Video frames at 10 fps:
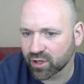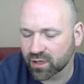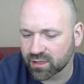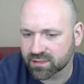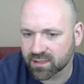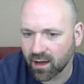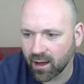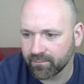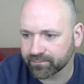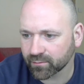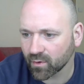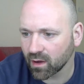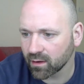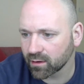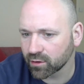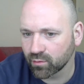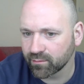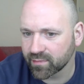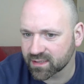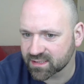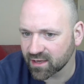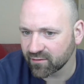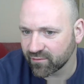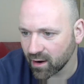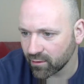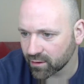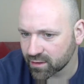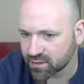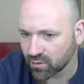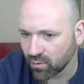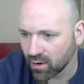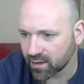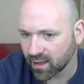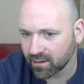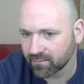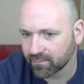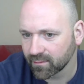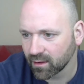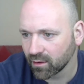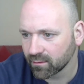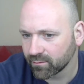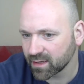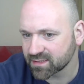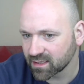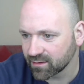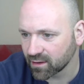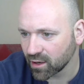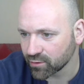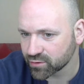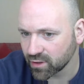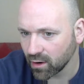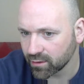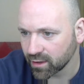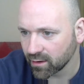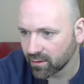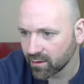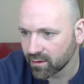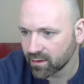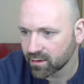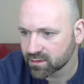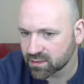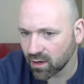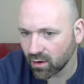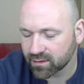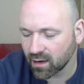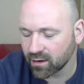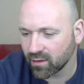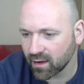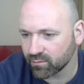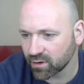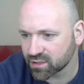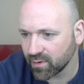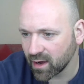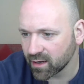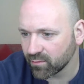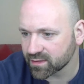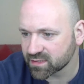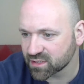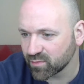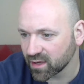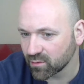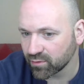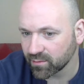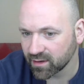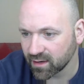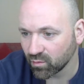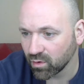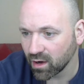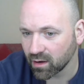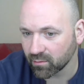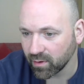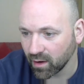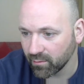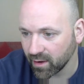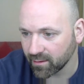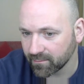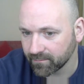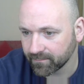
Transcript: because you wouldn't be a seafarer because you're working basically in the country, aren't you? So I don't know that much about it, but I suspect you probably need a work permit.